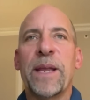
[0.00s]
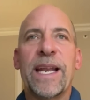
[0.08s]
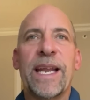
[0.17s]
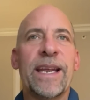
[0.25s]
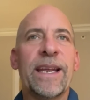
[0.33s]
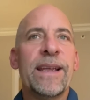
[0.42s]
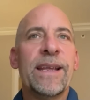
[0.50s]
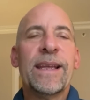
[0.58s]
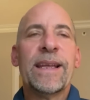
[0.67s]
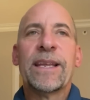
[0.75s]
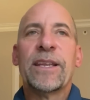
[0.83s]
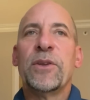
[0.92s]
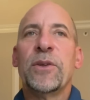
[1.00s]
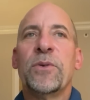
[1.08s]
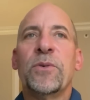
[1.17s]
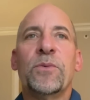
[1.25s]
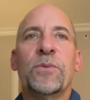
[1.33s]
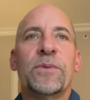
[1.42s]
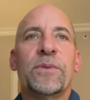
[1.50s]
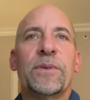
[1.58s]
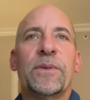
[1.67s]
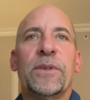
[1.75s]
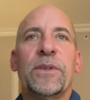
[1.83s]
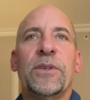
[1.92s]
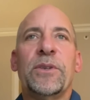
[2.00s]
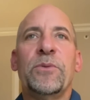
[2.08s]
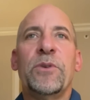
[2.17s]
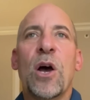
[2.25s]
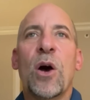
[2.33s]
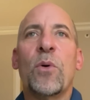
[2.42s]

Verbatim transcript: meaning you you